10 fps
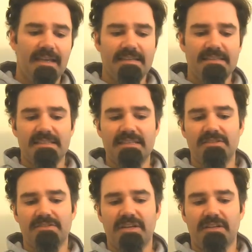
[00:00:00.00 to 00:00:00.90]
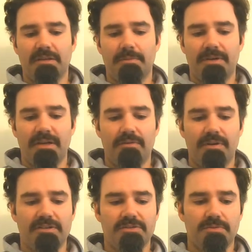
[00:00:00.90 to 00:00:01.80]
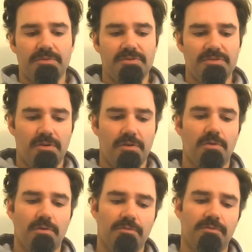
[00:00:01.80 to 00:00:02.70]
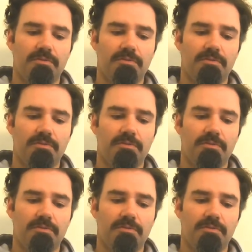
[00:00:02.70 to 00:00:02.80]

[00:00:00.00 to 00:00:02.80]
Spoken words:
Seeds are generally pretty rich sources of